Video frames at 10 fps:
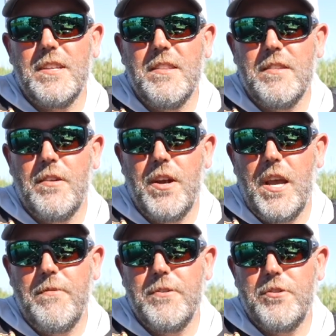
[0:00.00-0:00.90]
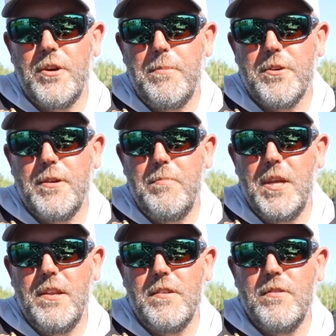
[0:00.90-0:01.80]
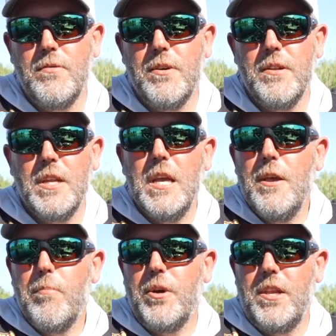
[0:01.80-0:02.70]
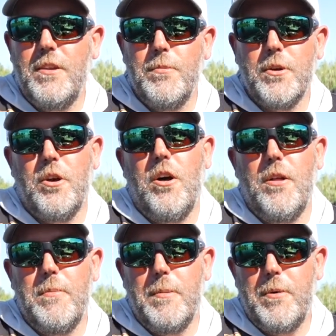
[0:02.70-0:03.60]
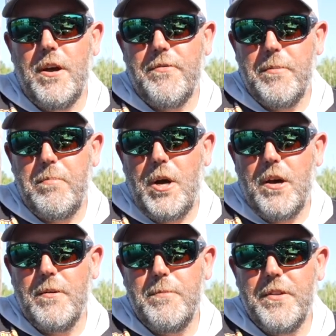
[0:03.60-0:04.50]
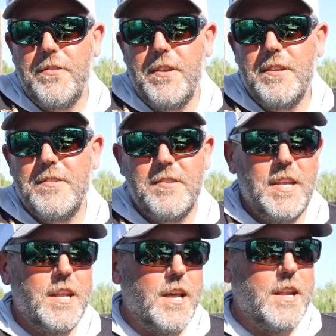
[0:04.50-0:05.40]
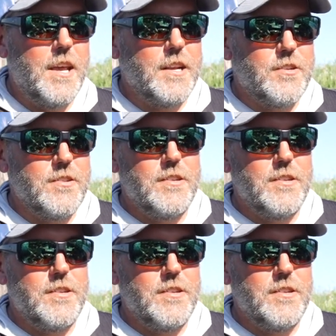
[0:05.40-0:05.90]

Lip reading: that they were having trouble committing to it. But he would call them up off the bottom with this, and I'd actually